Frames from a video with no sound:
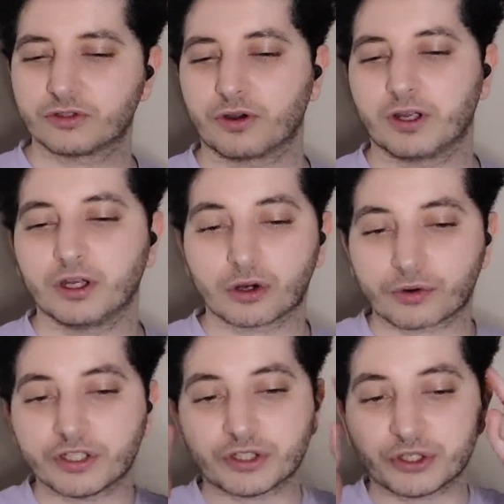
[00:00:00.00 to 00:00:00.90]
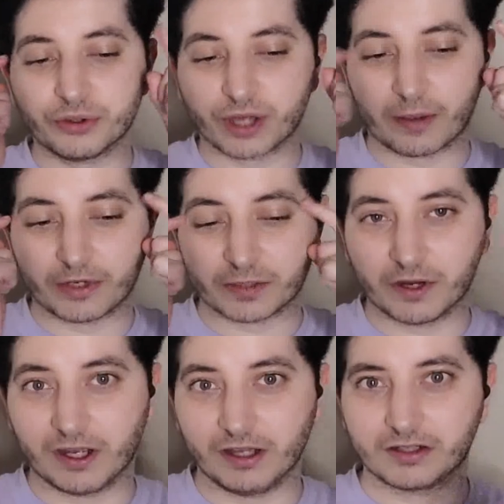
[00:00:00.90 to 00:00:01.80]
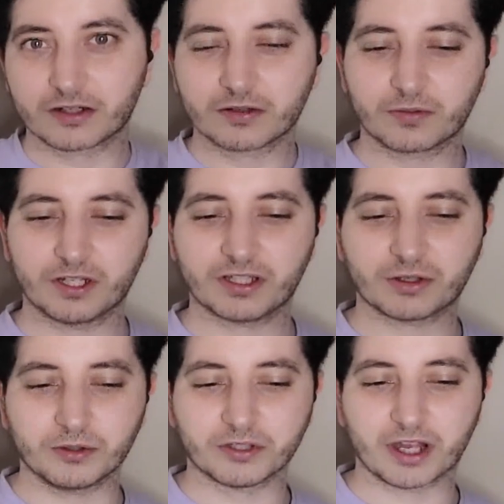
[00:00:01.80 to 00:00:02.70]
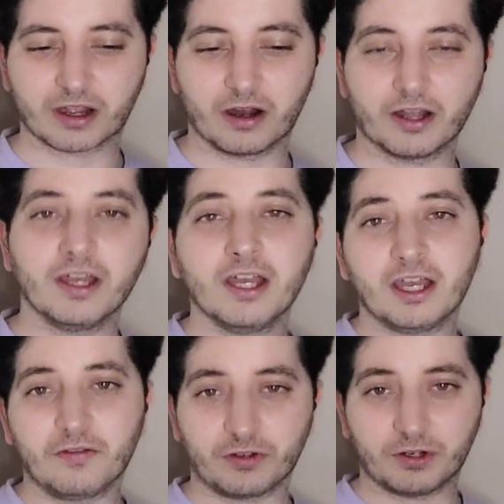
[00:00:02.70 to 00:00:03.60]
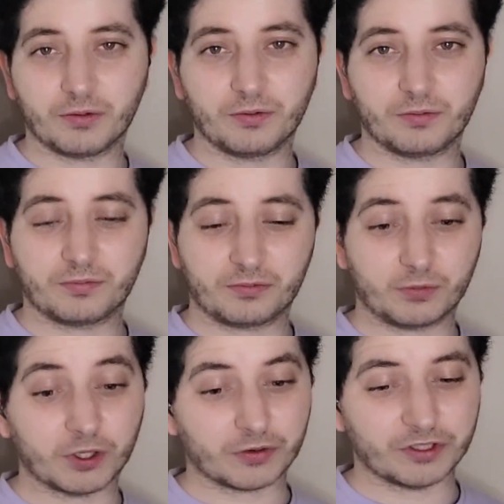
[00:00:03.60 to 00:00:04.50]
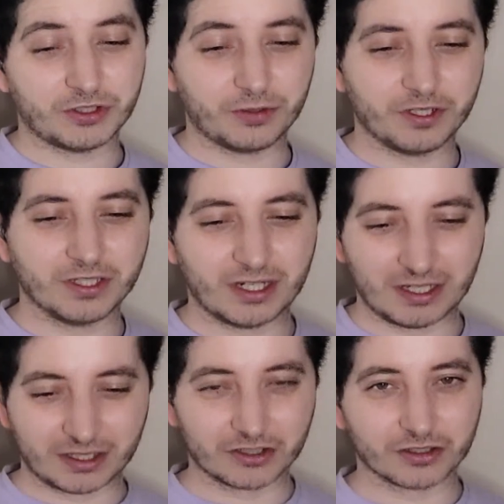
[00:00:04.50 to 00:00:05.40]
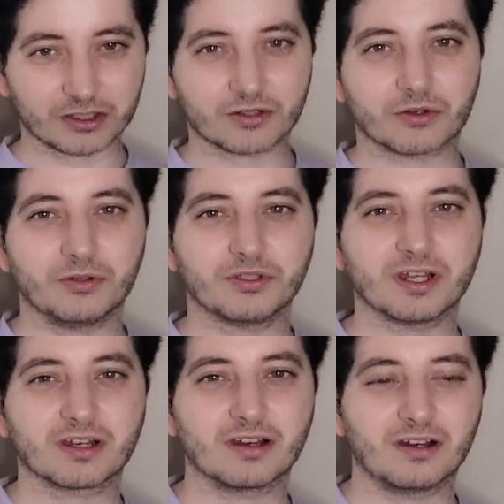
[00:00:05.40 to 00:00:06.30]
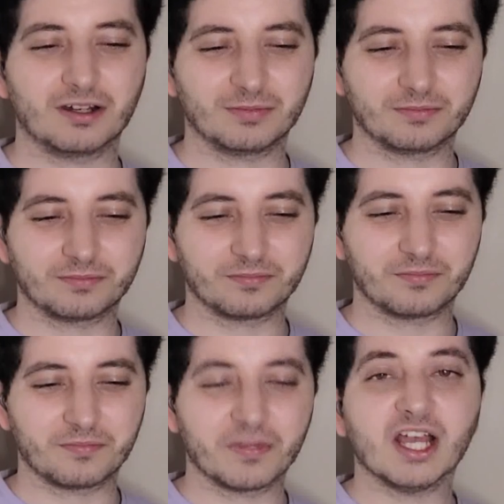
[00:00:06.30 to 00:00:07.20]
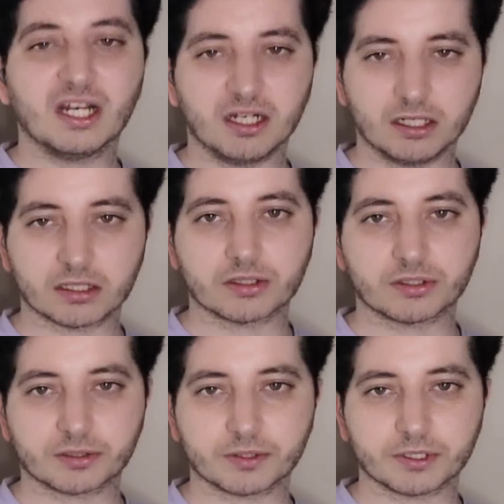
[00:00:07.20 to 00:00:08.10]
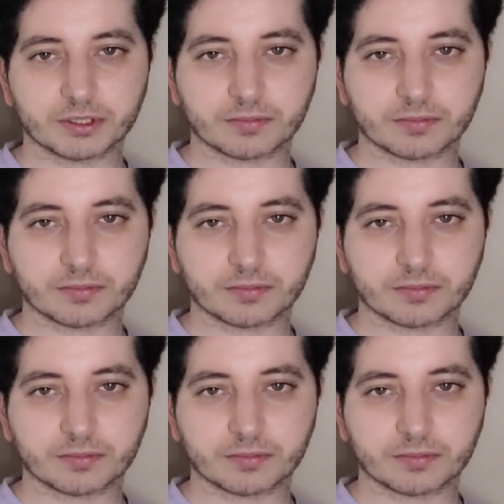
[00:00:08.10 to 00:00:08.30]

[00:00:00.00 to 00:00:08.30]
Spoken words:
Sorry, Grease 2 came into my head when he said, who's that guy? If you know...What Grease 2 is? Listen to the song Who's That Guy? Listen to it.